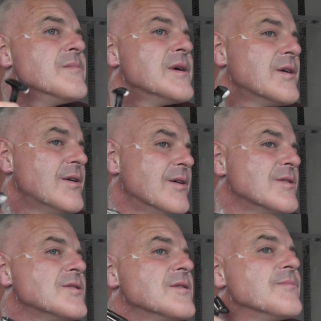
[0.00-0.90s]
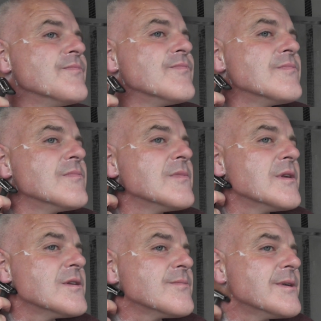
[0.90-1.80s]
Because
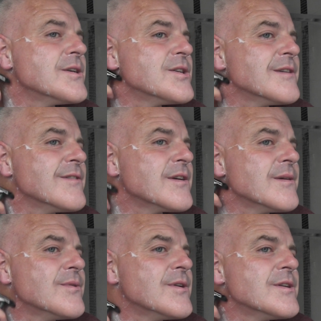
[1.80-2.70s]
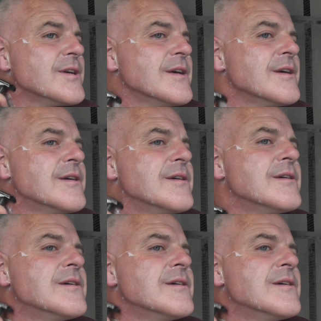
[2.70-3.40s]
this wet shaving community